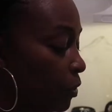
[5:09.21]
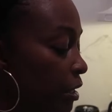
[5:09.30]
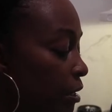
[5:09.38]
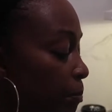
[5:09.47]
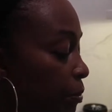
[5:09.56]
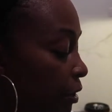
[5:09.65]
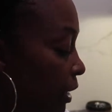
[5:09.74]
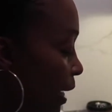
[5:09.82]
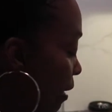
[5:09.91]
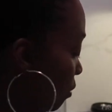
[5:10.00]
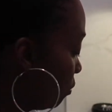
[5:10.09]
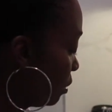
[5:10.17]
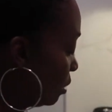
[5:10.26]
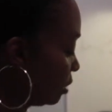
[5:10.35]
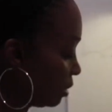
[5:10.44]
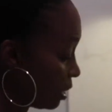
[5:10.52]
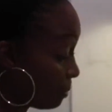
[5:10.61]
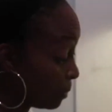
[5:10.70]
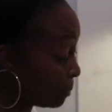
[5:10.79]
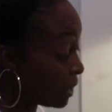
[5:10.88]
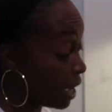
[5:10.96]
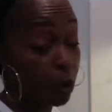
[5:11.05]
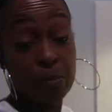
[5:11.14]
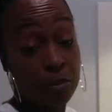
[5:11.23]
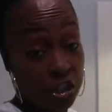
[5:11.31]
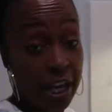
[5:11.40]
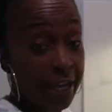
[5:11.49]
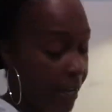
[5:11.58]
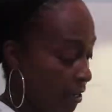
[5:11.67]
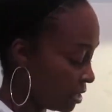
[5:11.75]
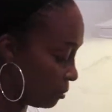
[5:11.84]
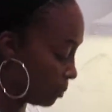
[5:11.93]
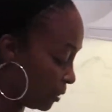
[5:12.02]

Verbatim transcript: We're going to pull out the... I'm going to help Jay out, so I'm